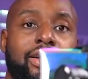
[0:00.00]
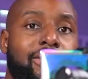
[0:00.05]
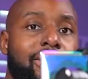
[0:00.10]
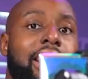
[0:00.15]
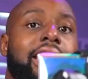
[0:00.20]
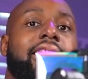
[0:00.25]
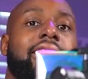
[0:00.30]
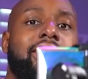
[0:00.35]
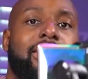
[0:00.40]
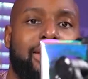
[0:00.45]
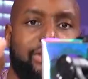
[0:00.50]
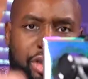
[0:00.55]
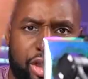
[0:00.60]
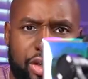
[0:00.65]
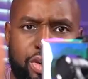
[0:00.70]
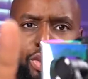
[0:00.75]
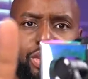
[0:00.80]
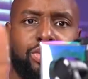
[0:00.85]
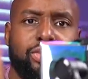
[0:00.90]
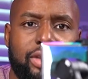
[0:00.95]
like
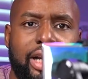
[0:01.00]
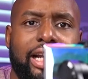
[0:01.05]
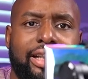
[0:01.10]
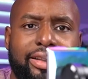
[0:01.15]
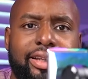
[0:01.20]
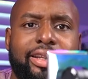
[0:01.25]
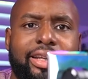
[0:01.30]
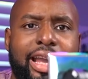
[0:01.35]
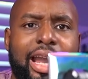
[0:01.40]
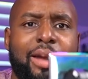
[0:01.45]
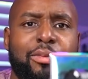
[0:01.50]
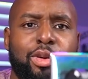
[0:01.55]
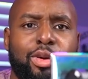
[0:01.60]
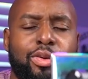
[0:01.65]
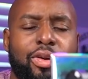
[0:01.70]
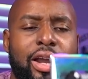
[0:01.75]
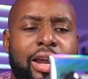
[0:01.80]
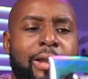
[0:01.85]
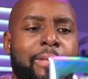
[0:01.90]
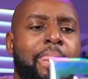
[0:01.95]
you, like the camera,
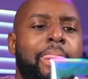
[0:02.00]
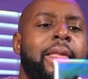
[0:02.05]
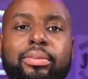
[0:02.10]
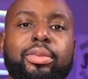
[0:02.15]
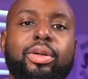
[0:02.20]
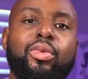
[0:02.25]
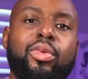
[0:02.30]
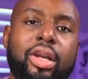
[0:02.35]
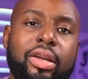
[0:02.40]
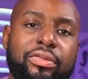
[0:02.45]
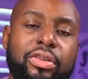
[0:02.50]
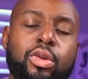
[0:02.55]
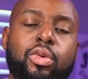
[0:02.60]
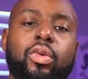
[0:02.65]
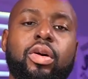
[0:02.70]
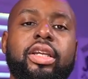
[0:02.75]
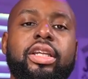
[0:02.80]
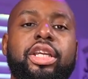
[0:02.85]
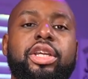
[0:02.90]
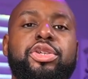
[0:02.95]
right? But what if you
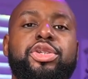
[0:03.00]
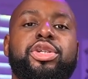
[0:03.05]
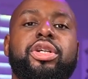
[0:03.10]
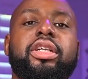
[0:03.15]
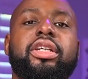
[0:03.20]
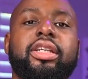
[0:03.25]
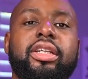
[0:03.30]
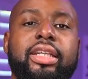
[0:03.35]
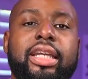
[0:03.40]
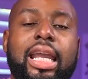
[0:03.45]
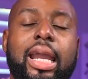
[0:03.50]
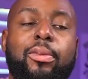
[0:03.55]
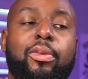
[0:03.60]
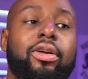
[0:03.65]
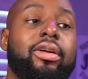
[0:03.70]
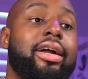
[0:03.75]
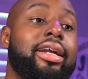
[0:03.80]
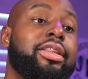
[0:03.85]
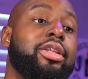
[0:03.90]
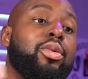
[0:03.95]
wanted to use your good
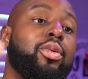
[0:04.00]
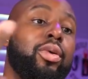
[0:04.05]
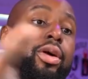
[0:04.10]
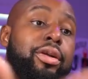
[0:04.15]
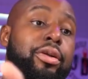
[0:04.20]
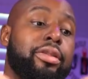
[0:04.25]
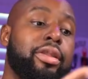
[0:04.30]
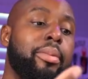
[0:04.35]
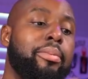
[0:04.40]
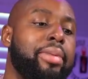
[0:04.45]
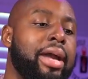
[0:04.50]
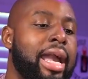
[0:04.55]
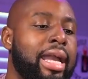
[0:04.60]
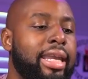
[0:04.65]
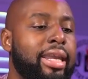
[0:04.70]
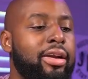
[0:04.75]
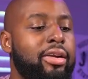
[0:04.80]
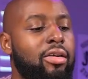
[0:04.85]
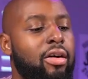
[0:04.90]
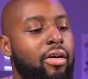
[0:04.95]
camera, like the one on the back
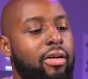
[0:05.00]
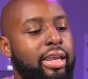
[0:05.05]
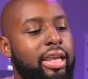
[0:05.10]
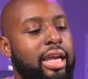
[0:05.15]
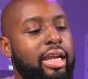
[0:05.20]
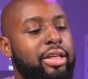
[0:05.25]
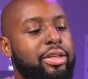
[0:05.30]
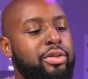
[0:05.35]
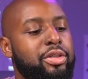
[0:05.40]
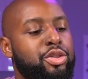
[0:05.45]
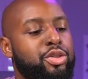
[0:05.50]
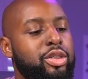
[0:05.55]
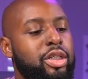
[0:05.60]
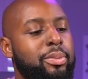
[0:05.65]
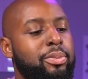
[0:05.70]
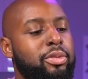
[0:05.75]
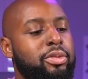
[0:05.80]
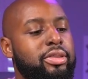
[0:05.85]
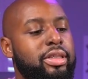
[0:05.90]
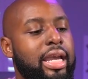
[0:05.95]
here? All you gotta do is
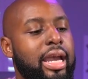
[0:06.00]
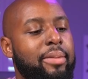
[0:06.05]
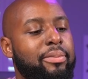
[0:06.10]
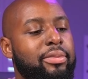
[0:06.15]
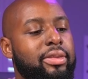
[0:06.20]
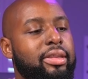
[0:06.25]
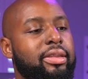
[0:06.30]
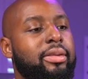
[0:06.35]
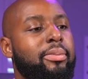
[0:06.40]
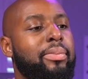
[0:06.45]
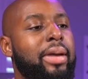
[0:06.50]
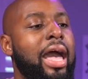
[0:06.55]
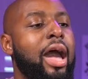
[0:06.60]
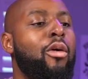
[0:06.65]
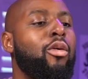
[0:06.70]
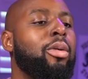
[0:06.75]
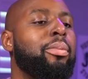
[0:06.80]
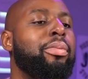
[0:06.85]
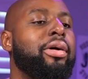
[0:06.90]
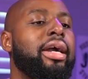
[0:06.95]
triple tap the
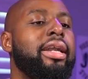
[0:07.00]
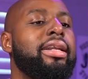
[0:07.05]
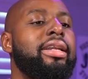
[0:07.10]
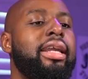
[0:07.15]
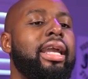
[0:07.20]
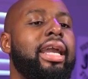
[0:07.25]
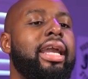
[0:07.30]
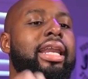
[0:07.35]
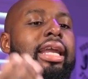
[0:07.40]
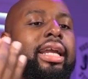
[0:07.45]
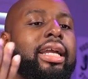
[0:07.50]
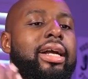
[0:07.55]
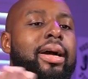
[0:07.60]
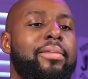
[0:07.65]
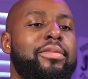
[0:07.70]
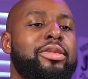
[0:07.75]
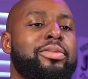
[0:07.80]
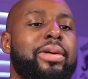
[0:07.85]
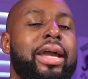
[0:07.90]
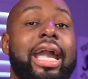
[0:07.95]
power button and it
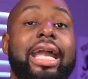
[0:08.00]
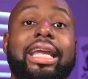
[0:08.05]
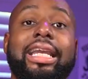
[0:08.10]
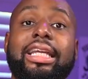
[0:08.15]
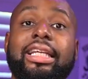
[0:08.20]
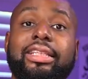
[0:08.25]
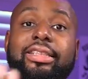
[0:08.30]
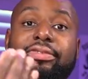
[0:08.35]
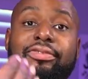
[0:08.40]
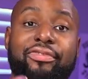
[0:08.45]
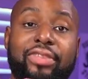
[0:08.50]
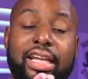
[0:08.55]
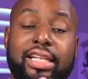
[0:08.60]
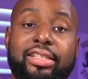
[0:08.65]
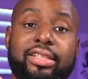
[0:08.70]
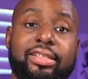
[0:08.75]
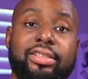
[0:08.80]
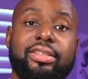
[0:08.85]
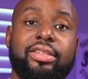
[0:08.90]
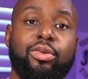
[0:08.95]
comes back and it
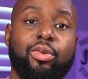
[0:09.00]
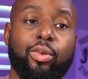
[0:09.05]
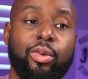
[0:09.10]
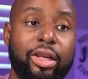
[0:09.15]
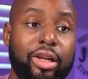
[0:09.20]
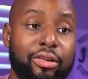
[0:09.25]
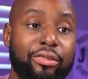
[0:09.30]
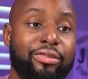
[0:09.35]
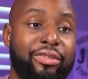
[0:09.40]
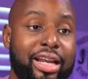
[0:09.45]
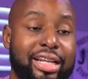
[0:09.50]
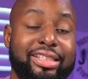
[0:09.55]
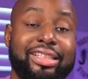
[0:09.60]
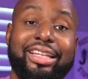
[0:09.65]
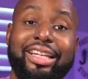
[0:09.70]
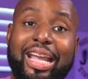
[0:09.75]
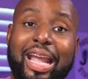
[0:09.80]
faces the rear facing